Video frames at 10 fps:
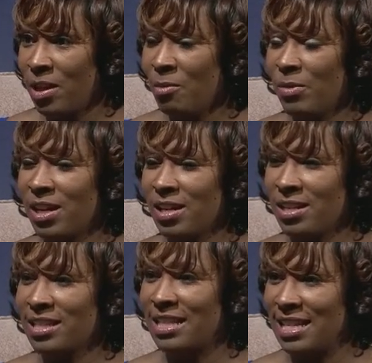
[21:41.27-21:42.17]

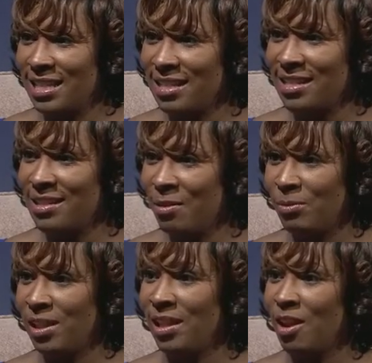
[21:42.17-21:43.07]
because this is
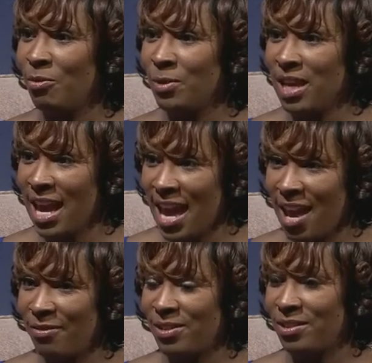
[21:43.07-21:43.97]
something that we
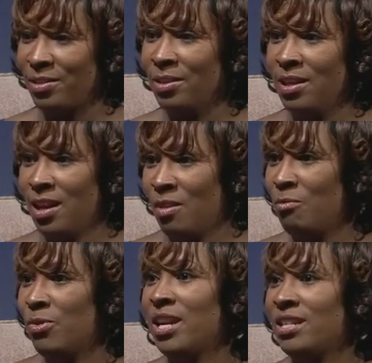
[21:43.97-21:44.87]
have to
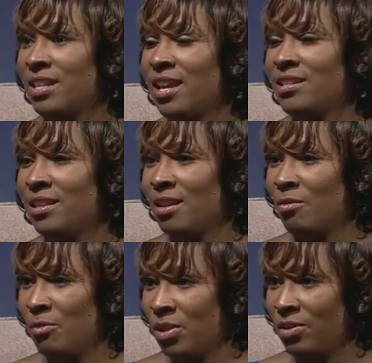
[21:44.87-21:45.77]
embrace as a
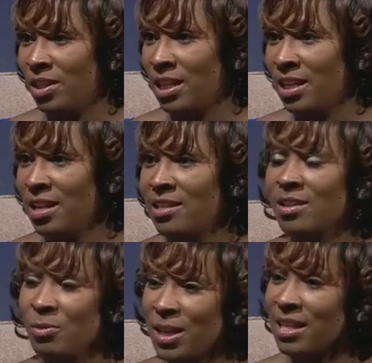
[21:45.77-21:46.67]
community so
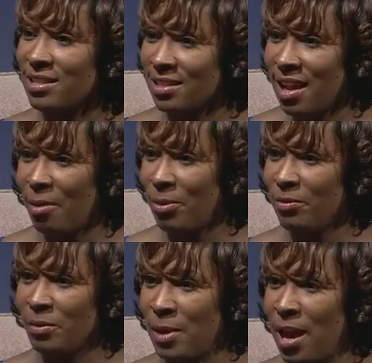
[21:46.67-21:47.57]
we can stop it
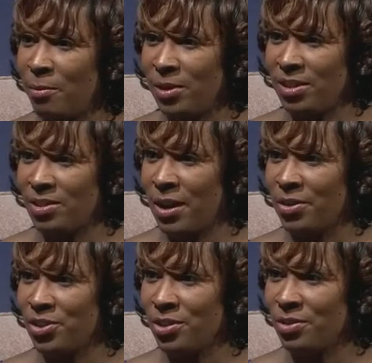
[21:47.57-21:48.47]
from happening to our
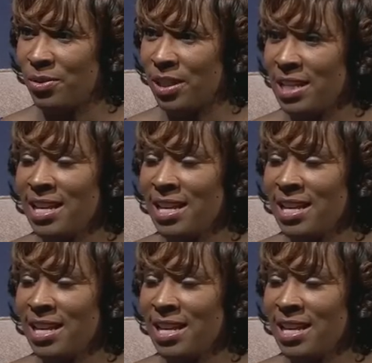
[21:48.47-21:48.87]
children.